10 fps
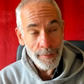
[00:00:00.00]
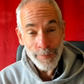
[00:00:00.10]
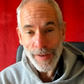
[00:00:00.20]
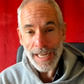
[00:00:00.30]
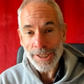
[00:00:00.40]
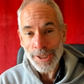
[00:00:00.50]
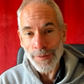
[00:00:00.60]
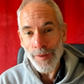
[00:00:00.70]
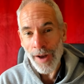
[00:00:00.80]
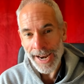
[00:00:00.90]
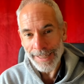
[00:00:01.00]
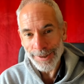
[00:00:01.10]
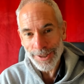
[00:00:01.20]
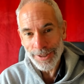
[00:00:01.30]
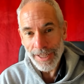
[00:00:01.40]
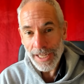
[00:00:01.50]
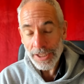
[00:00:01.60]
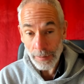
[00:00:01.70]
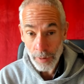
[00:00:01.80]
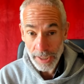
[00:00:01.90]
fitness and finance
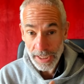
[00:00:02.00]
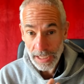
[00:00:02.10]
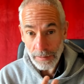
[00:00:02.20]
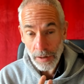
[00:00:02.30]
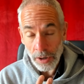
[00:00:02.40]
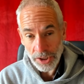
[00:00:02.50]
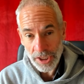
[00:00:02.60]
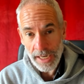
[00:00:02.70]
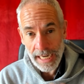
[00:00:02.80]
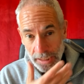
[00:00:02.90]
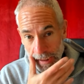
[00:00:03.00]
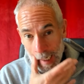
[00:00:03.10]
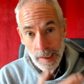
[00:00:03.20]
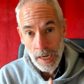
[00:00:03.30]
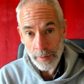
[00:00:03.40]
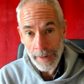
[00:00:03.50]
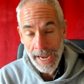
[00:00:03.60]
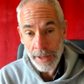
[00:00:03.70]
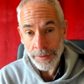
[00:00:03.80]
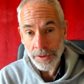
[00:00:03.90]
so I'm writing on Sundays, I tend to cover my
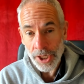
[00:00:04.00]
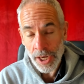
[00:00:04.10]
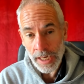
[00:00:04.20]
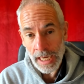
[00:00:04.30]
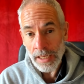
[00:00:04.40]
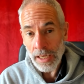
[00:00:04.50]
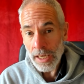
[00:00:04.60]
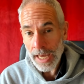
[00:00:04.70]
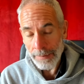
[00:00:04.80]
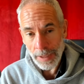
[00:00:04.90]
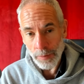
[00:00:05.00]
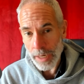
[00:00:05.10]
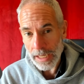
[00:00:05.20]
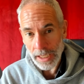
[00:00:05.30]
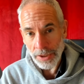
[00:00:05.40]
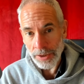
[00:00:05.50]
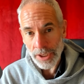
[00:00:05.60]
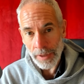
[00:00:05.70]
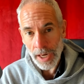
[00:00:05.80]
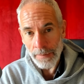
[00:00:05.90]
health journey, and midweek, I do
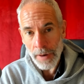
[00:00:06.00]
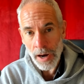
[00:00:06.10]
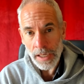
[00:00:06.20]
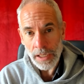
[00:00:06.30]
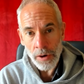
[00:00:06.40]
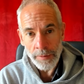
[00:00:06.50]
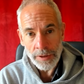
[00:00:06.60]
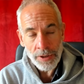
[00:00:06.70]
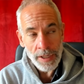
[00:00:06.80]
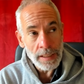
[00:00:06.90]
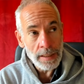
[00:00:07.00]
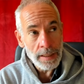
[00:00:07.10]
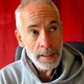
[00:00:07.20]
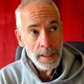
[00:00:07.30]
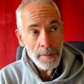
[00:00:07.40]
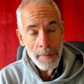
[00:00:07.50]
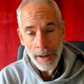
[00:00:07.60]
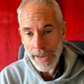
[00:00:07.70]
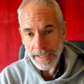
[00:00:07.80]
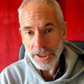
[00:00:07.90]
some kind of market commentary. My
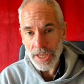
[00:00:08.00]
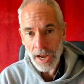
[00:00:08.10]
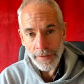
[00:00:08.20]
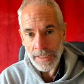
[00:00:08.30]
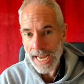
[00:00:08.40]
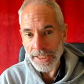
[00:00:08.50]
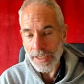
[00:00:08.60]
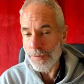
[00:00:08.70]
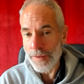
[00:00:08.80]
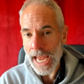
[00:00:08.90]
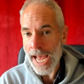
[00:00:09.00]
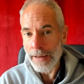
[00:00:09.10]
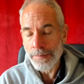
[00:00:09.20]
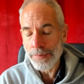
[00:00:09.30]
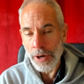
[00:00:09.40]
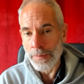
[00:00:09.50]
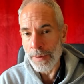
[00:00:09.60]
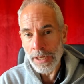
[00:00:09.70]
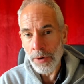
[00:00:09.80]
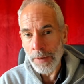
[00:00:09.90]
main stuff is anti fiat, pro
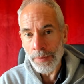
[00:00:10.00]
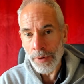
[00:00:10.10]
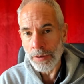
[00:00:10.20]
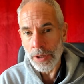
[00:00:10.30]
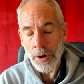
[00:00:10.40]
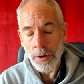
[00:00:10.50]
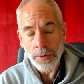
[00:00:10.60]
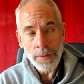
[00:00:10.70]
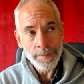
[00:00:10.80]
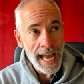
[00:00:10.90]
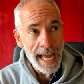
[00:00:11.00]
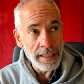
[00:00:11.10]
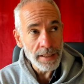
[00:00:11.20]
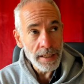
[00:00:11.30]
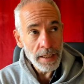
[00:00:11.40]
Bitcoin, pro gold. And